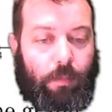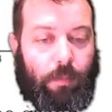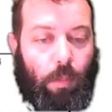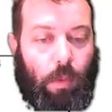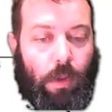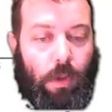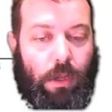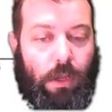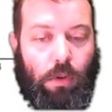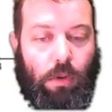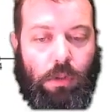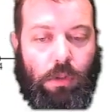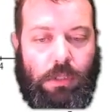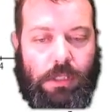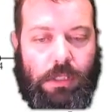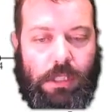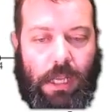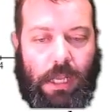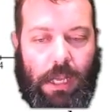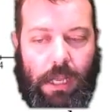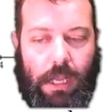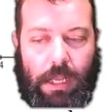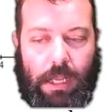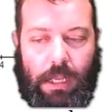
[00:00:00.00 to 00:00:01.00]
We could
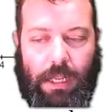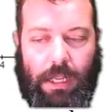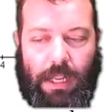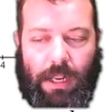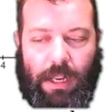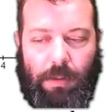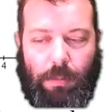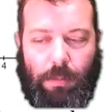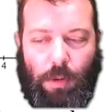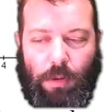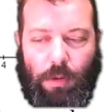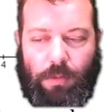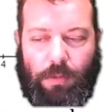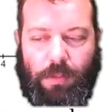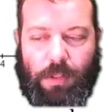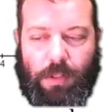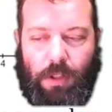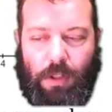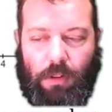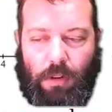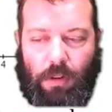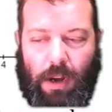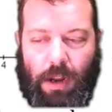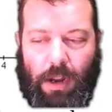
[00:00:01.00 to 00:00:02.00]
say it moves
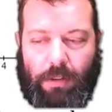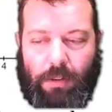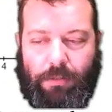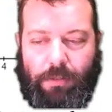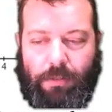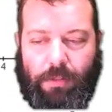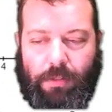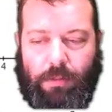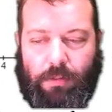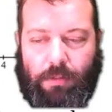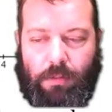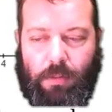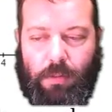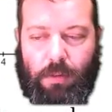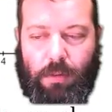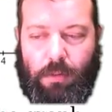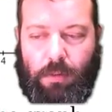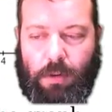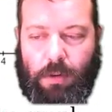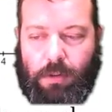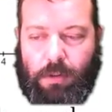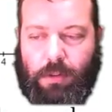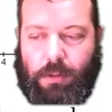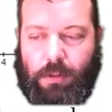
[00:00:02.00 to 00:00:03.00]
the graph,
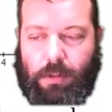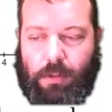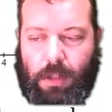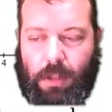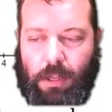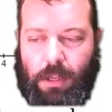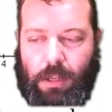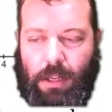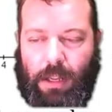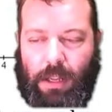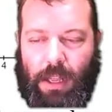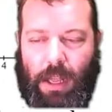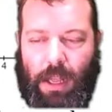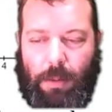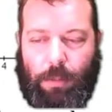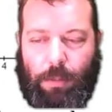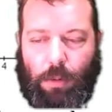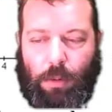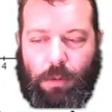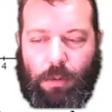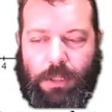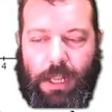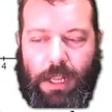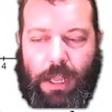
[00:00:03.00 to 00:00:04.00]
what does it say here,
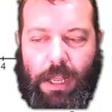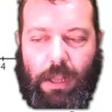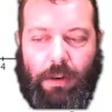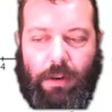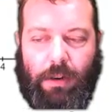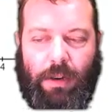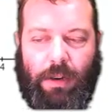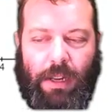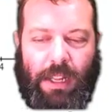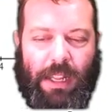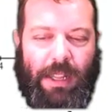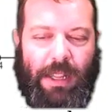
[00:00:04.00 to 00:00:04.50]
up or down.